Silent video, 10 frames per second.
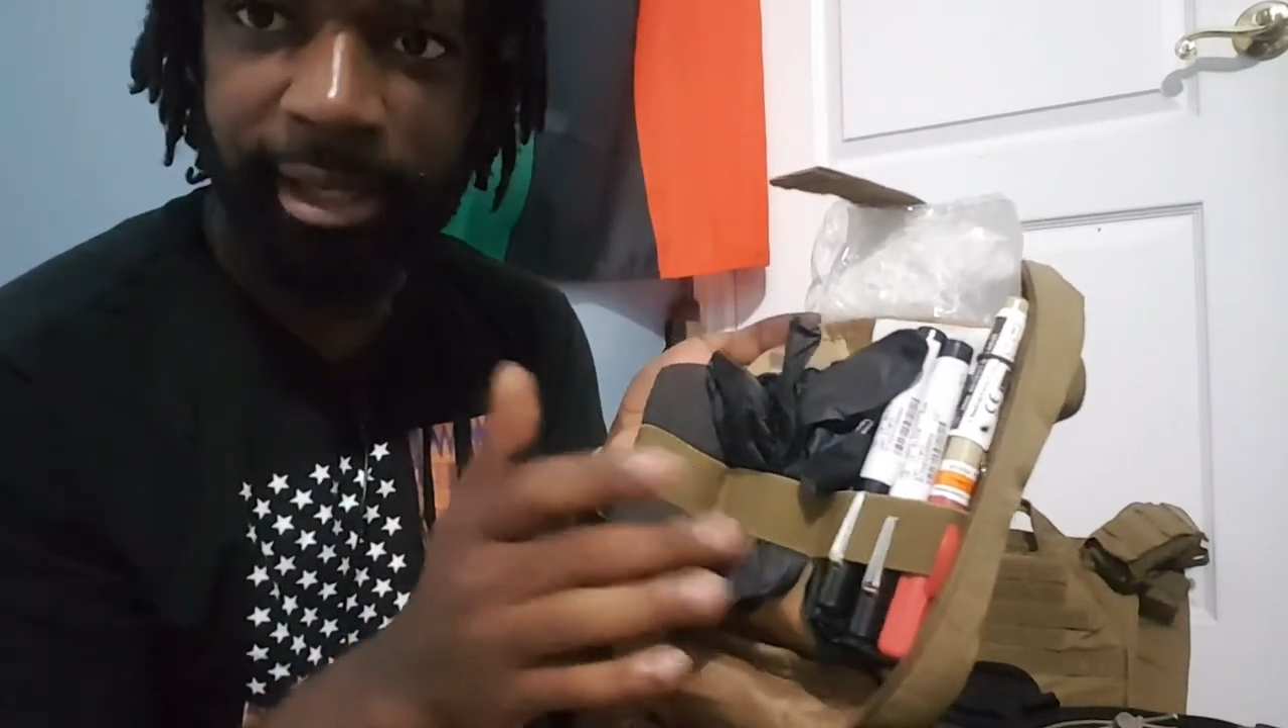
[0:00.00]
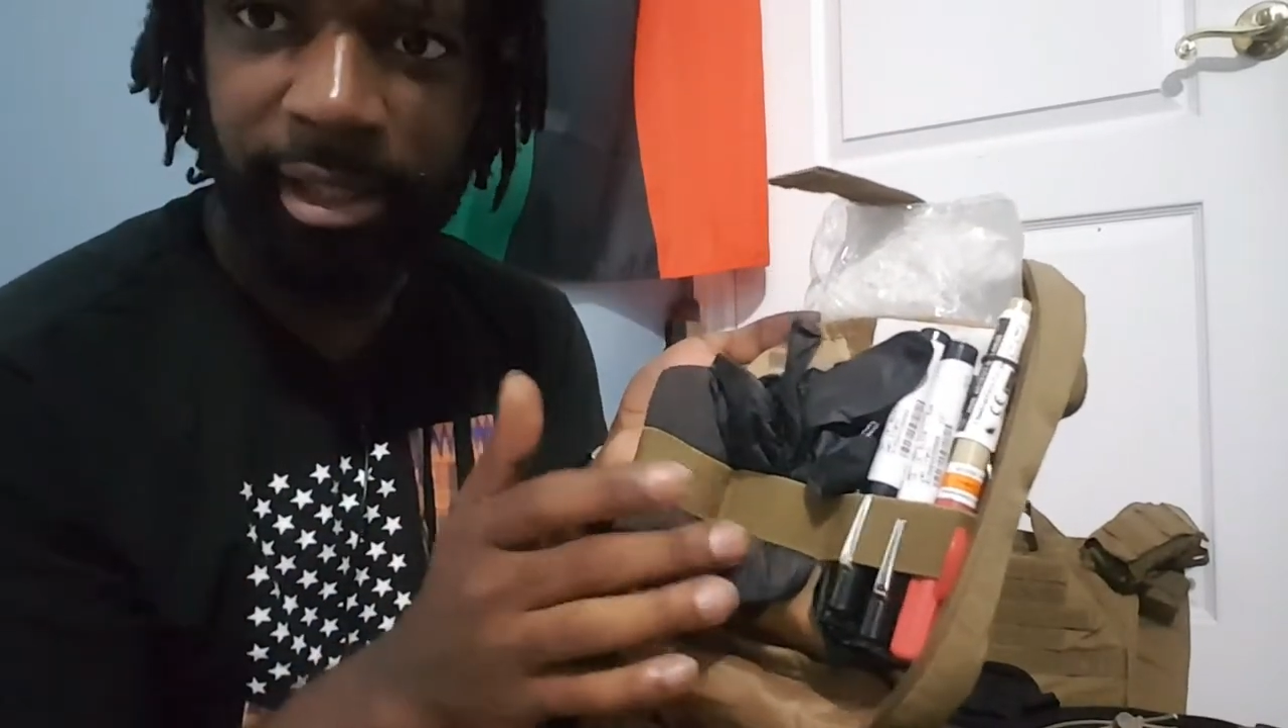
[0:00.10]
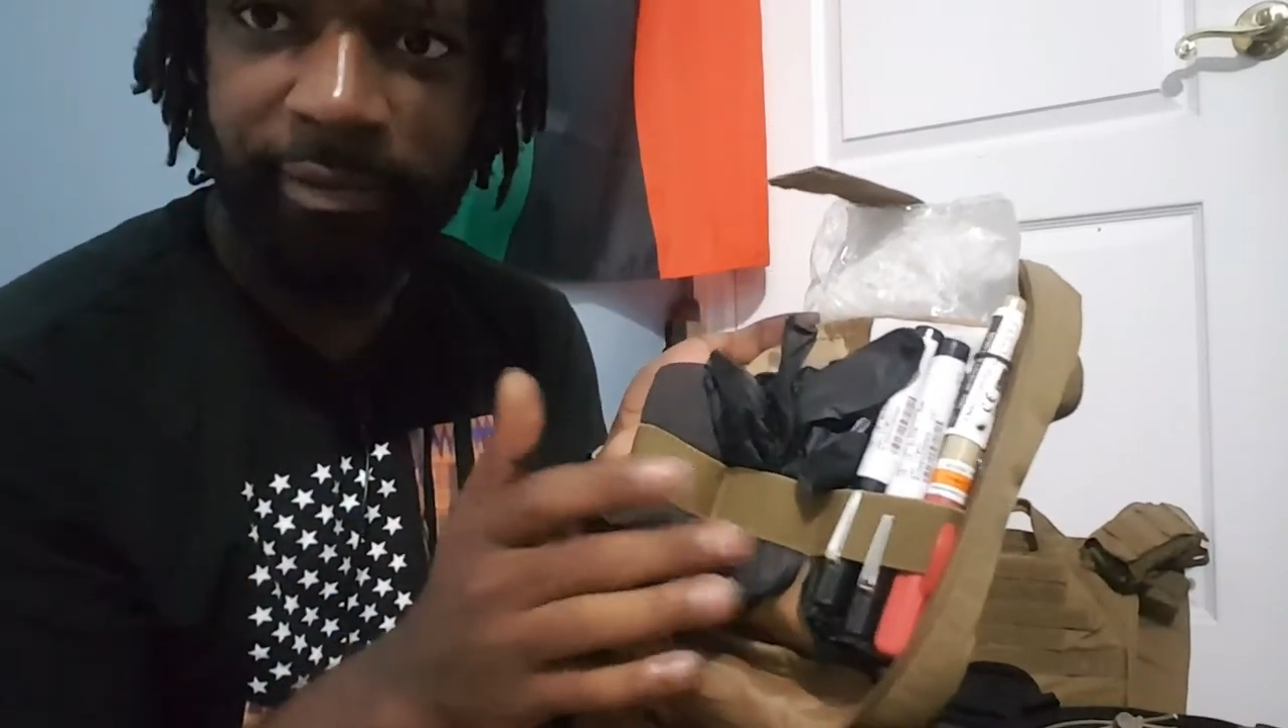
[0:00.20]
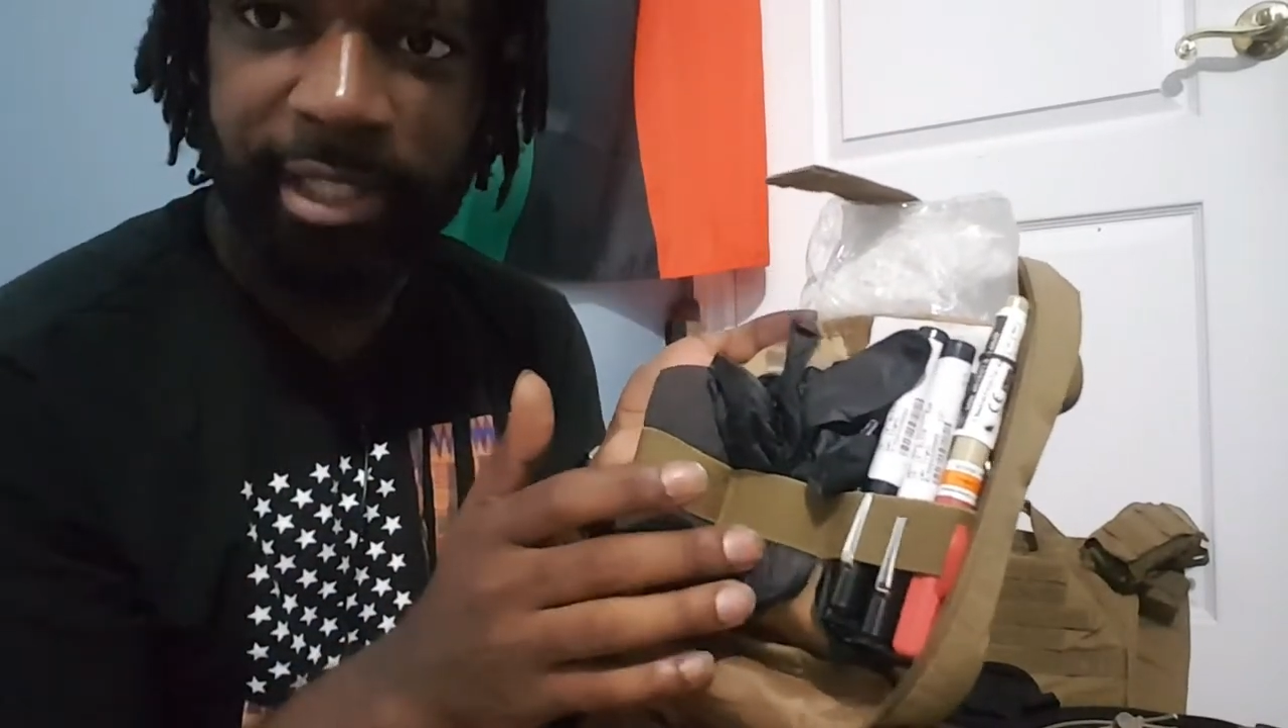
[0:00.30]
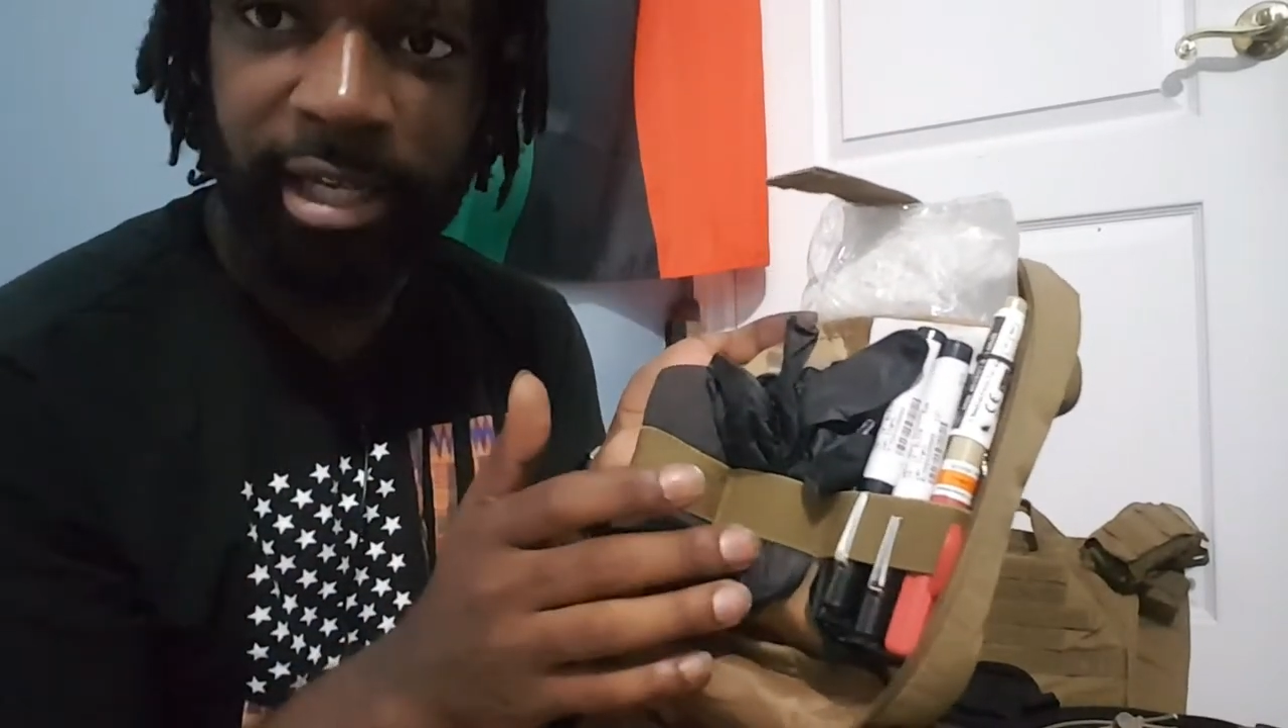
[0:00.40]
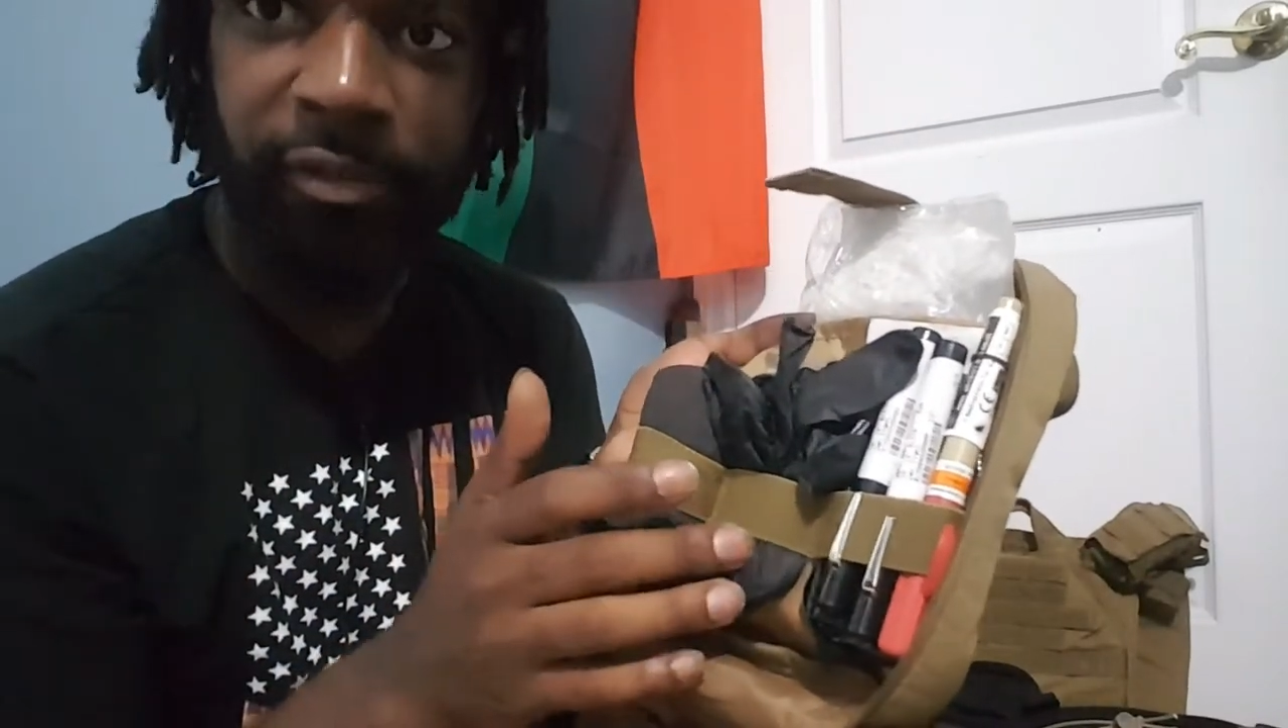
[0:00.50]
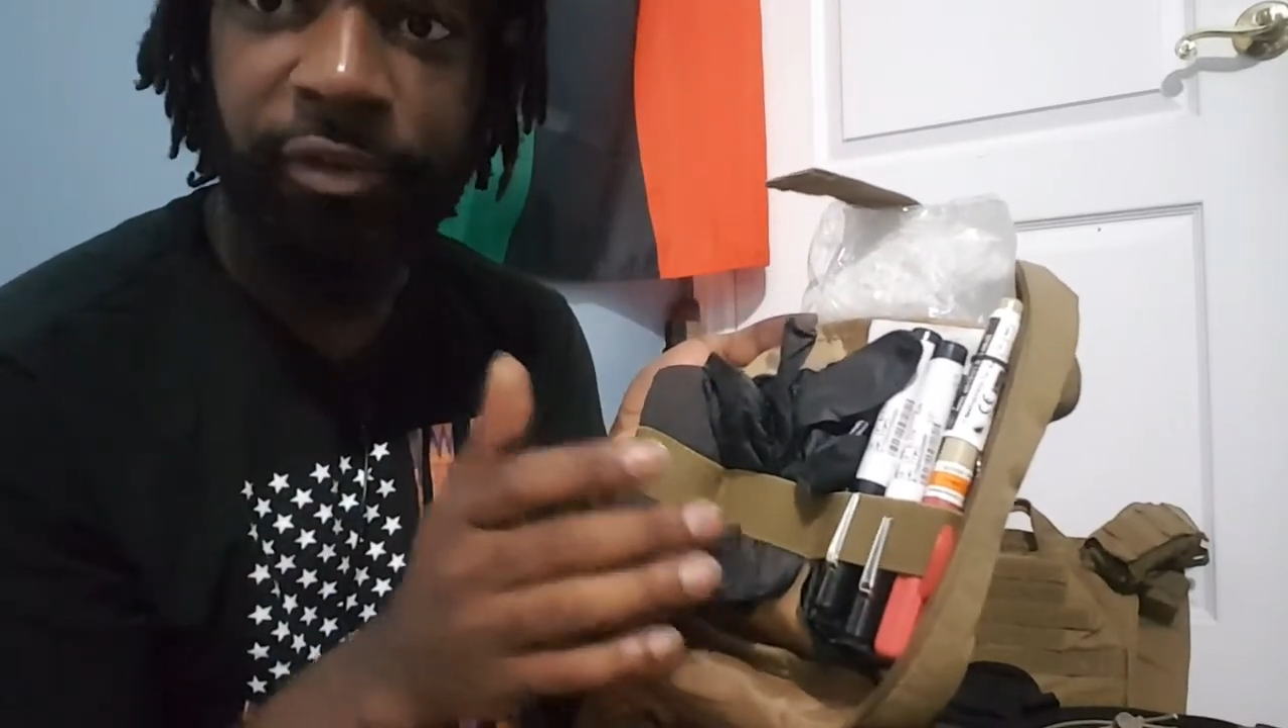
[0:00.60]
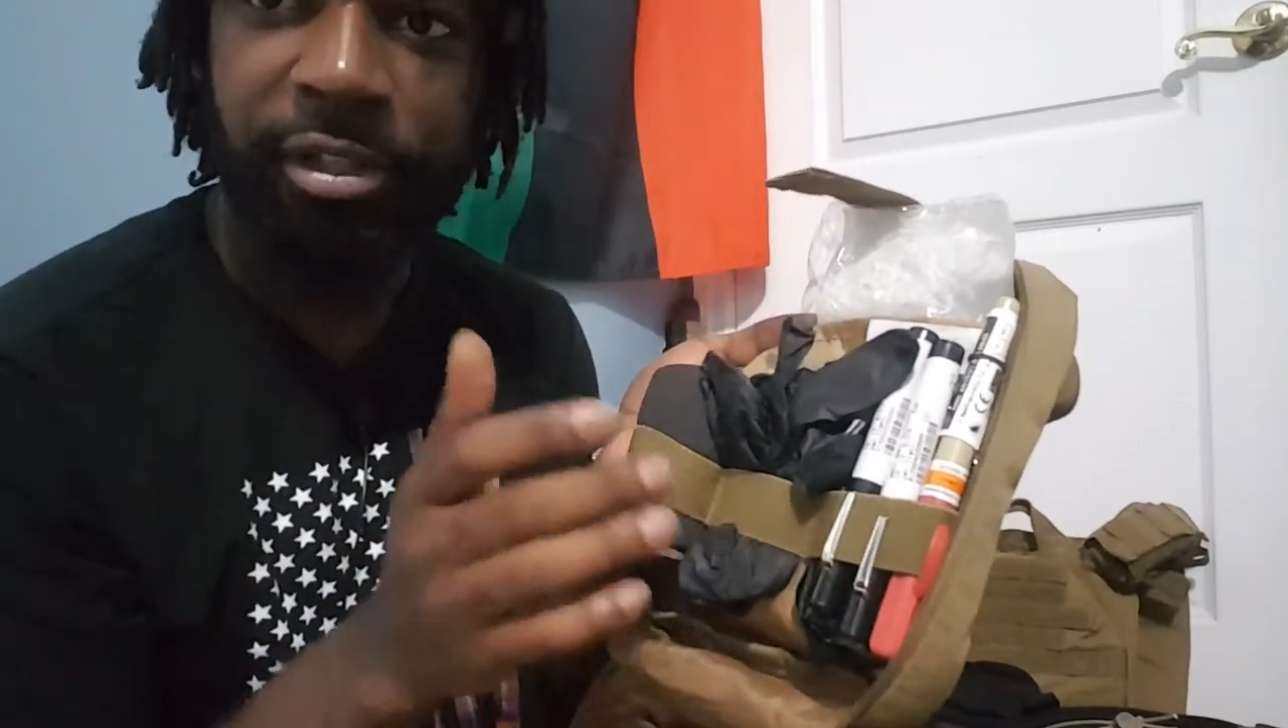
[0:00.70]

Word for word: gloves out for